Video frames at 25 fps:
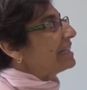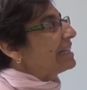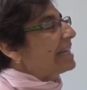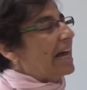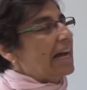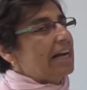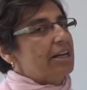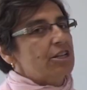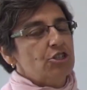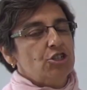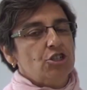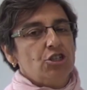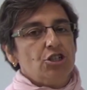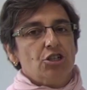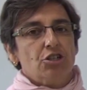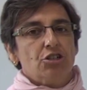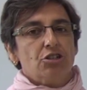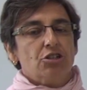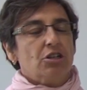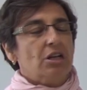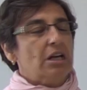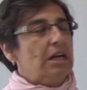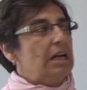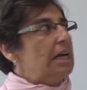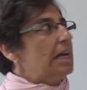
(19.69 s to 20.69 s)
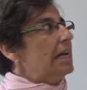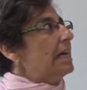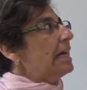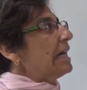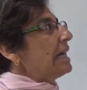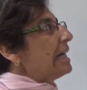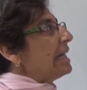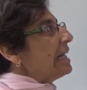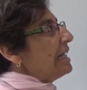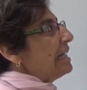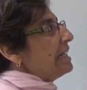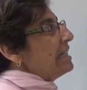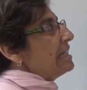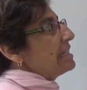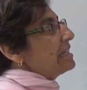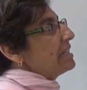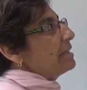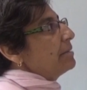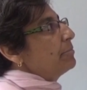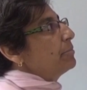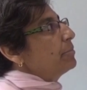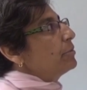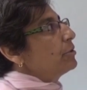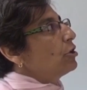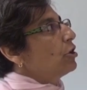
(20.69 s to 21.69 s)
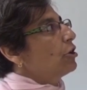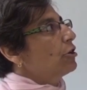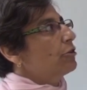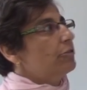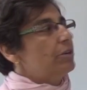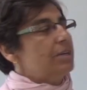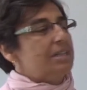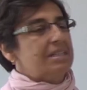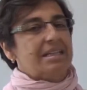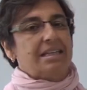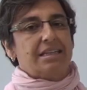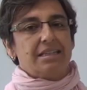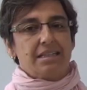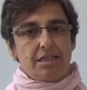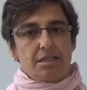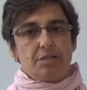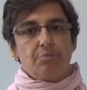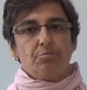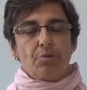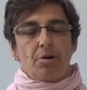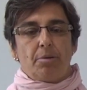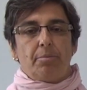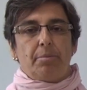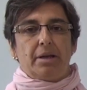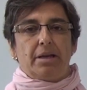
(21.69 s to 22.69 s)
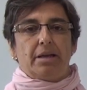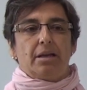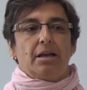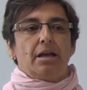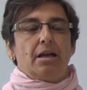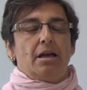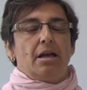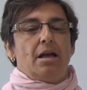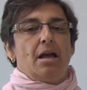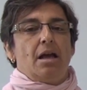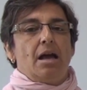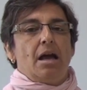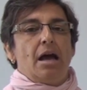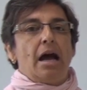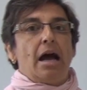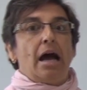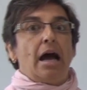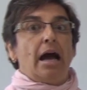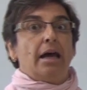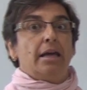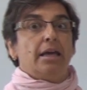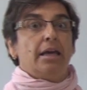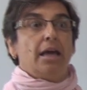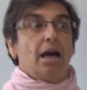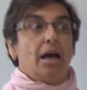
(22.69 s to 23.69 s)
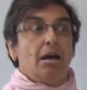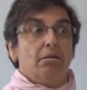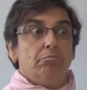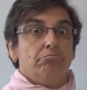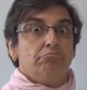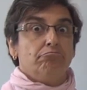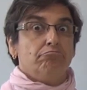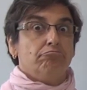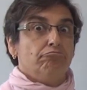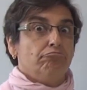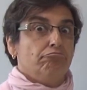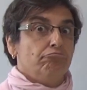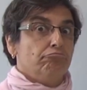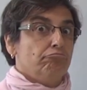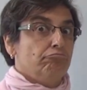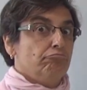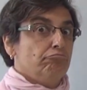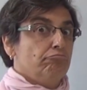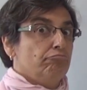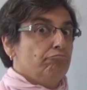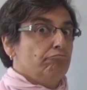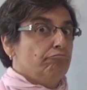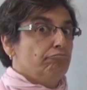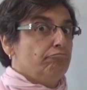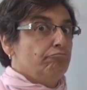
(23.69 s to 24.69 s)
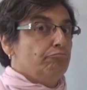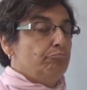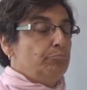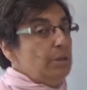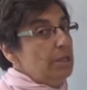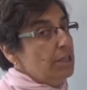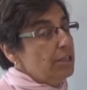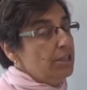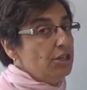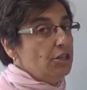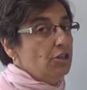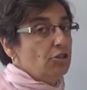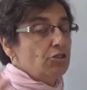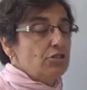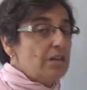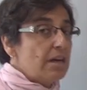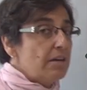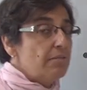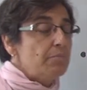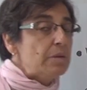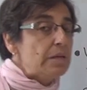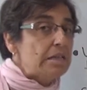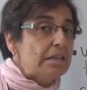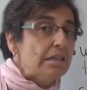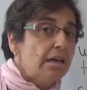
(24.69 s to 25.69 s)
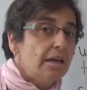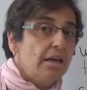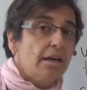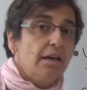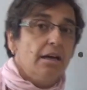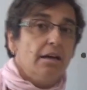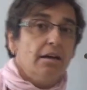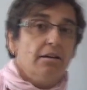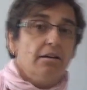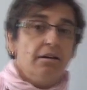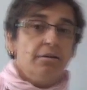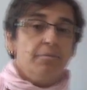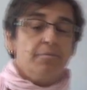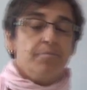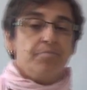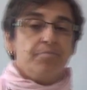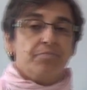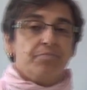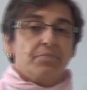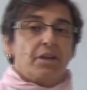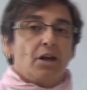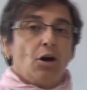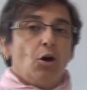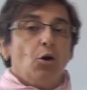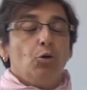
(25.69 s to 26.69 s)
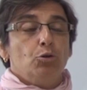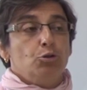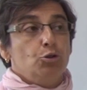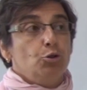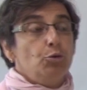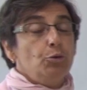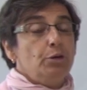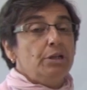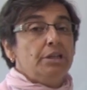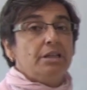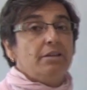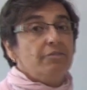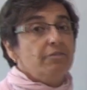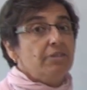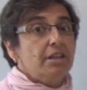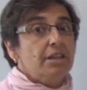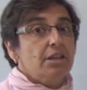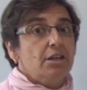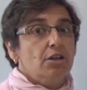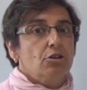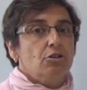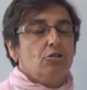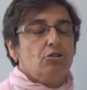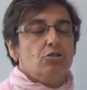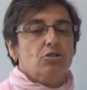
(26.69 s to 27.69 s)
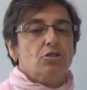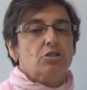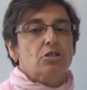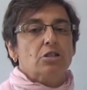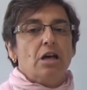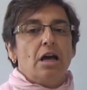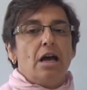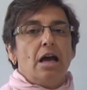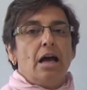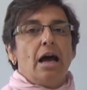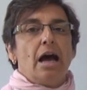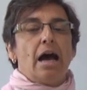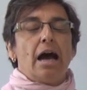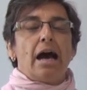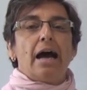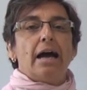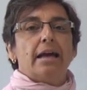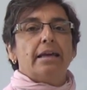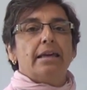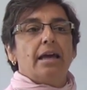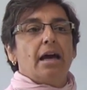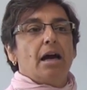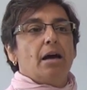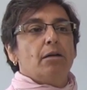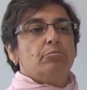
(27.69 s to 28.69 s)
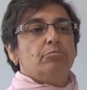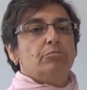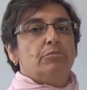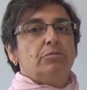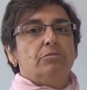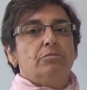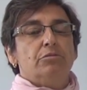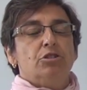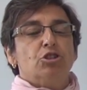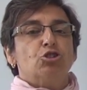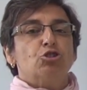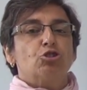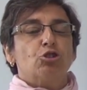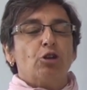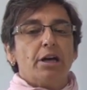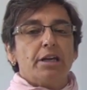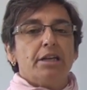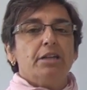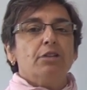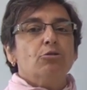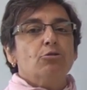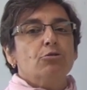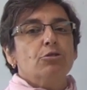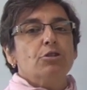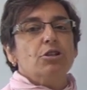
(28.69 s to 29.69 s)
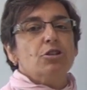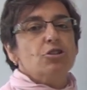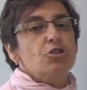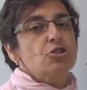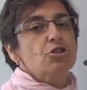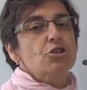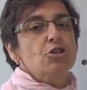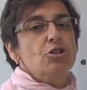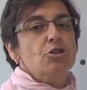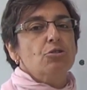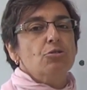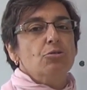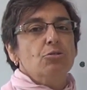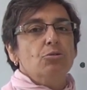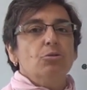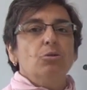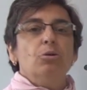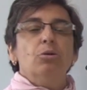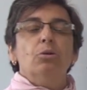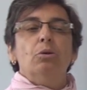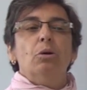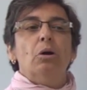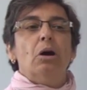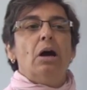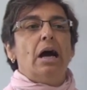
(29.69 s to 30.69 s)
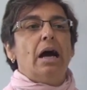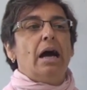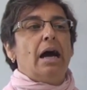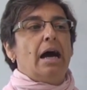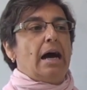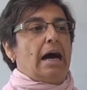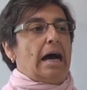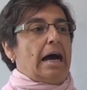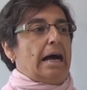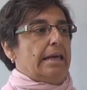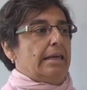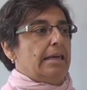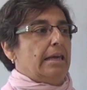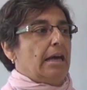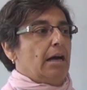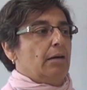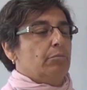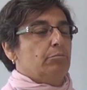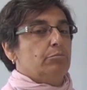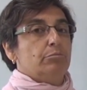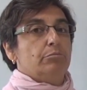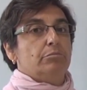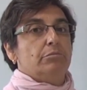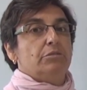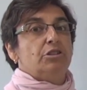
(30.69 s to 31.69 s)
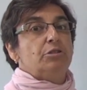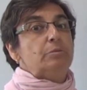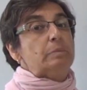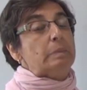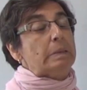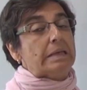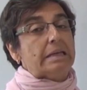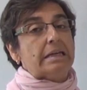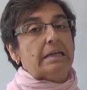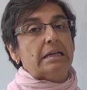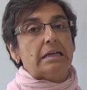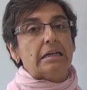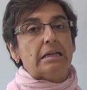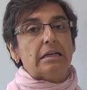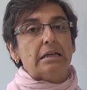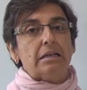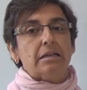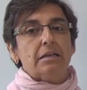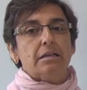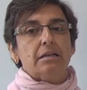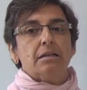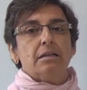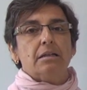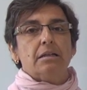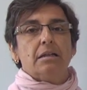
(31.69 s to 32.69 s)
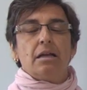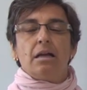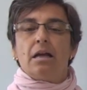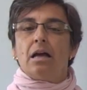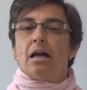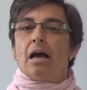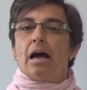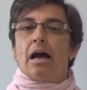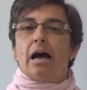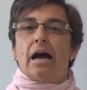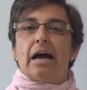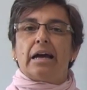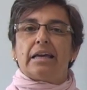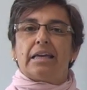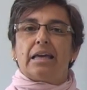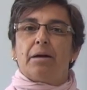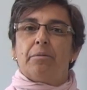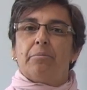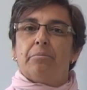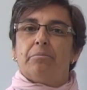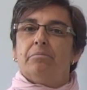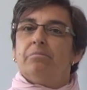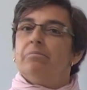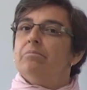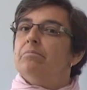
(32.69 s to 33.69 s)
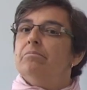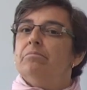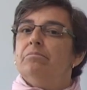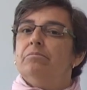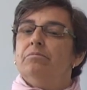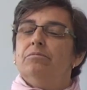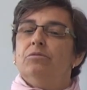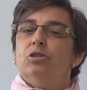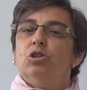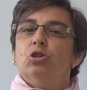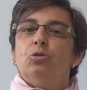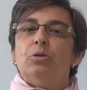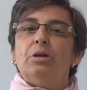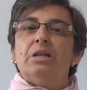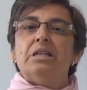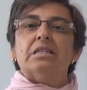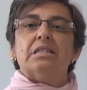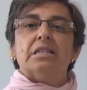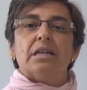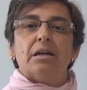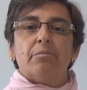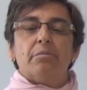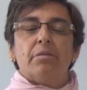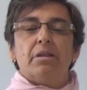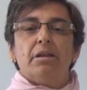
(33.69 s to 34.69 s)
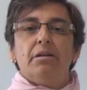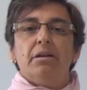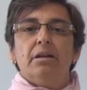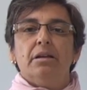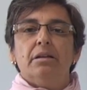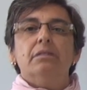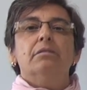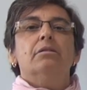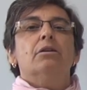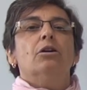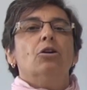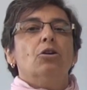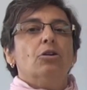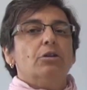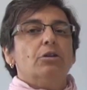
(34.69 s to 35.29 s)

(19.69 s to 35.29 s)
an action is in progress at this moment. I am videotaping them or doing the videos. I am trying to teach you. I am speaking. I am doing something.